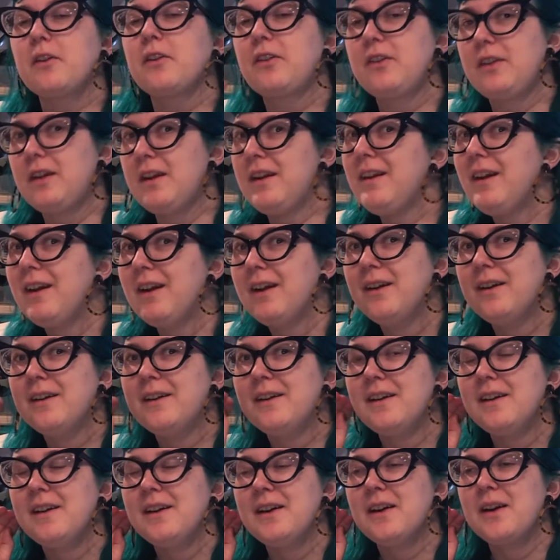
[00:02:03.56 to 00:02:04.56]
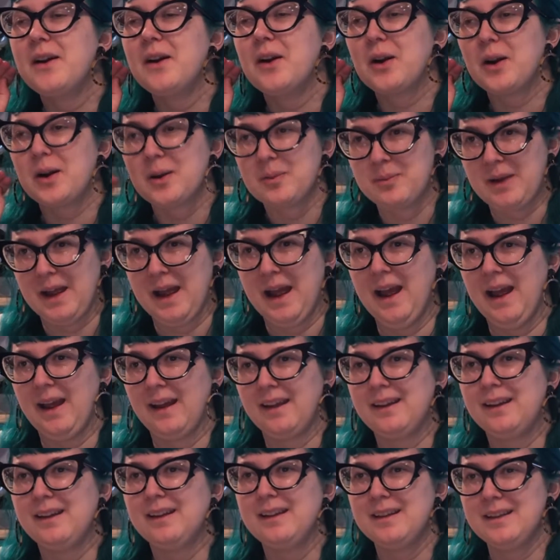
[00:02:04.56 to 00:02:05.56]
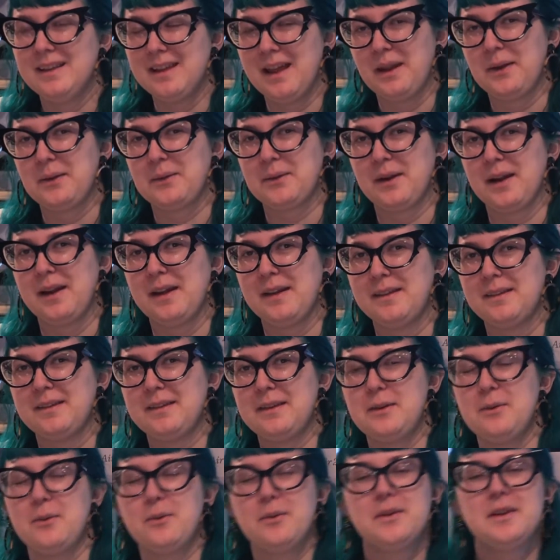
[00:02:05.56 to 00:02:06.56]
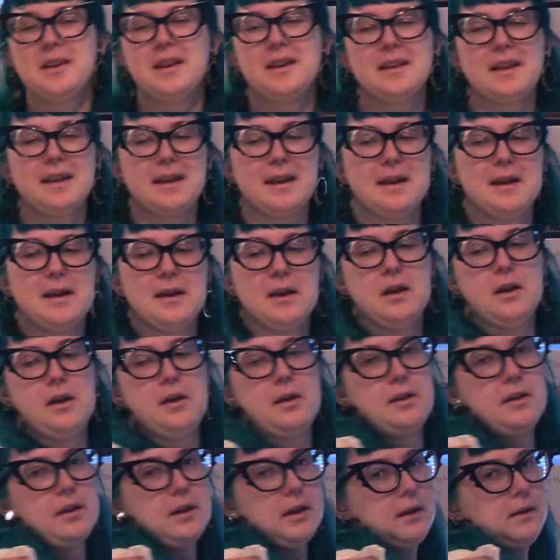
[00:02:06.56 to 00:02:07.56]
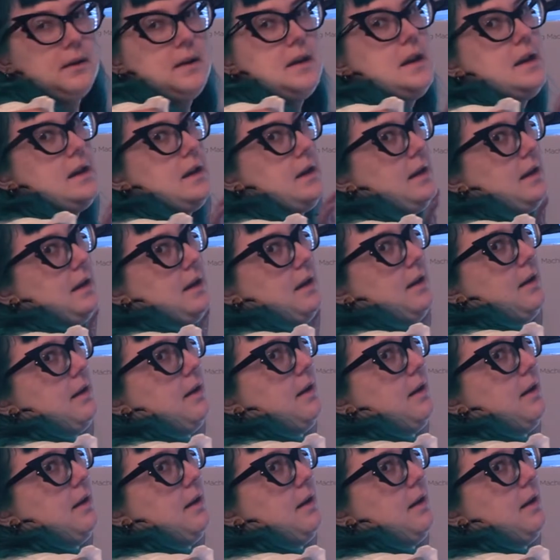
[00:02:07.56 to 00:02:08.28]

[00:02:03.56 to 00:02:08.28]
see her back in that dress. You only get like like a teeny